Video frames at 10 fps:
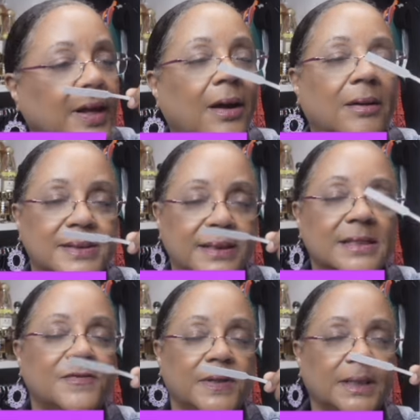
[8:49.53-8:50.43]
Oh, see
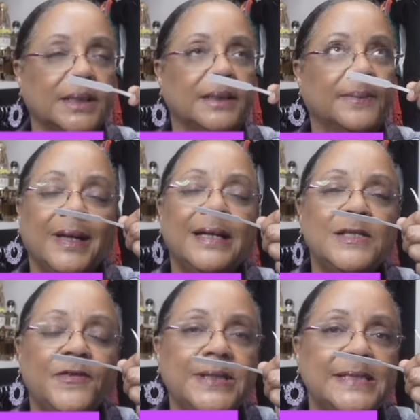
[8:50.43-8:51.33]
this vanilla
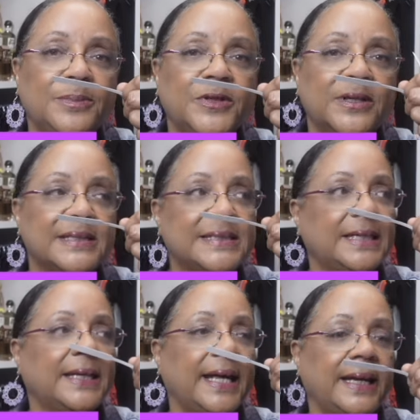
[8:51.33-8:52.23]
is very similar to the
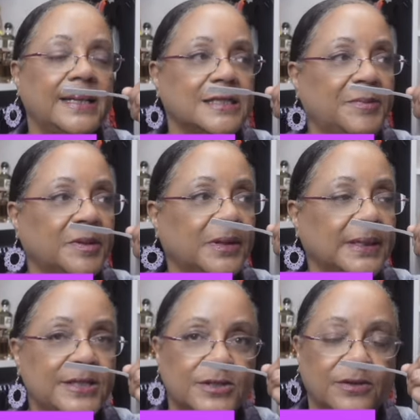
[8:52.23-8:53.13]
DNA and some of the Middle
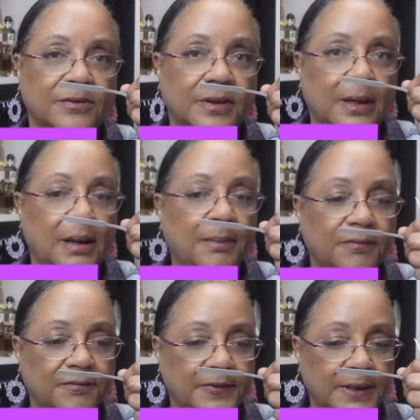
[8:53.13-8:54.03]
Eastern
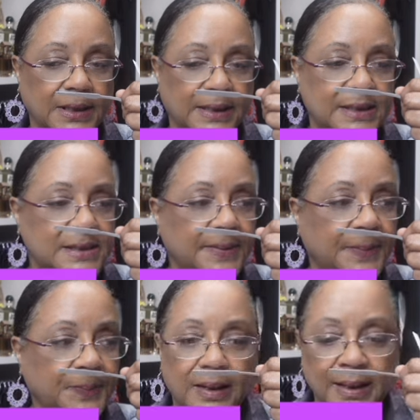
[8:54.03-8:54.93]
vanillas
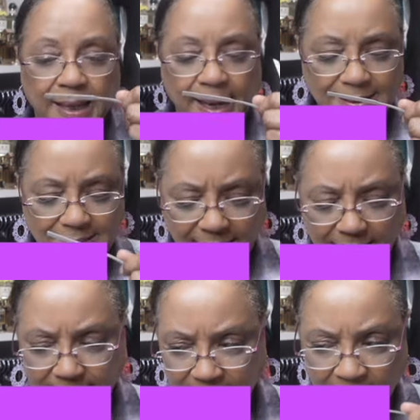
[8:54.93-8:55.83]
it has
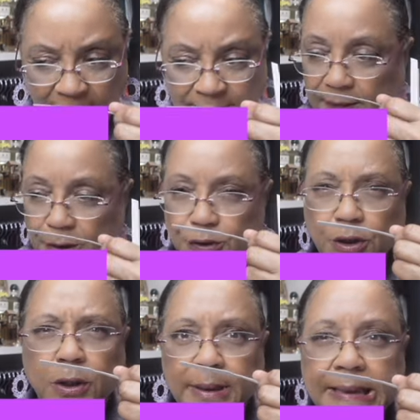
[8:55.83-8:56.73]
that
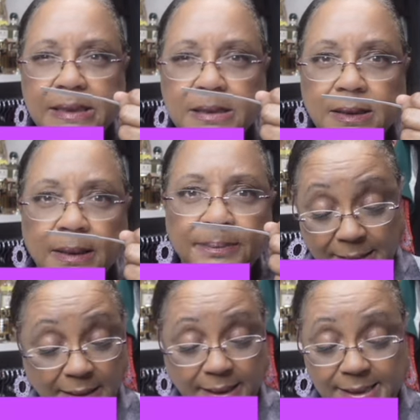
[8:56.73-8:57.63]
tartness.
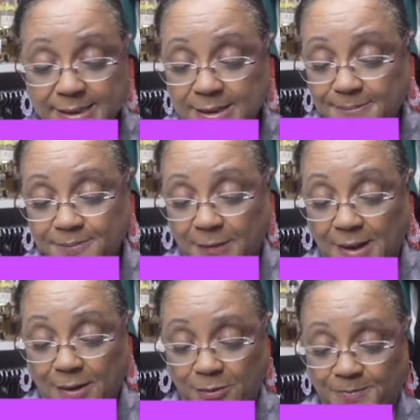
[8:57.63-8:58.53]
Nice.
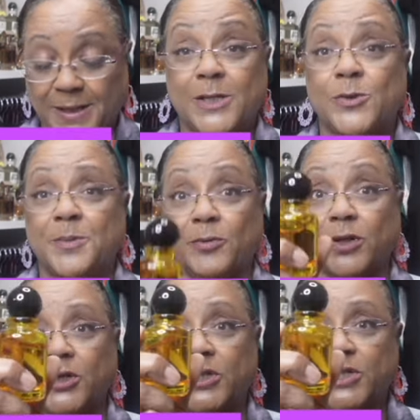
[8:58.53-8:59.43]
Oh, I bet this would be
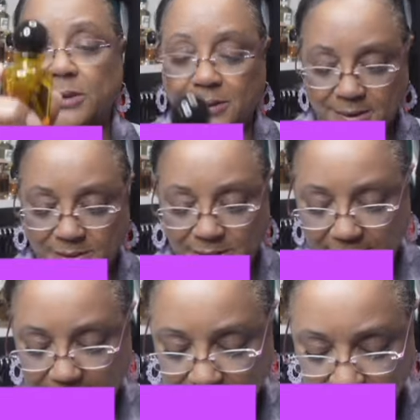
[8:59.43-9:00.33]
really good chill too, you
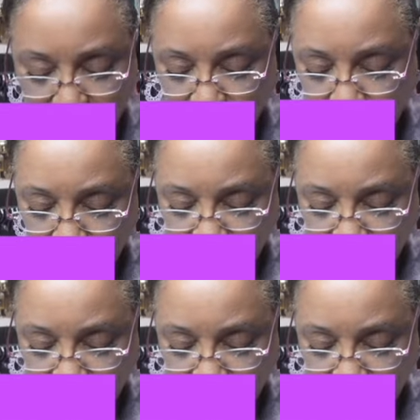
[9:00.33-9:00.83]
guys. Woo-hoo,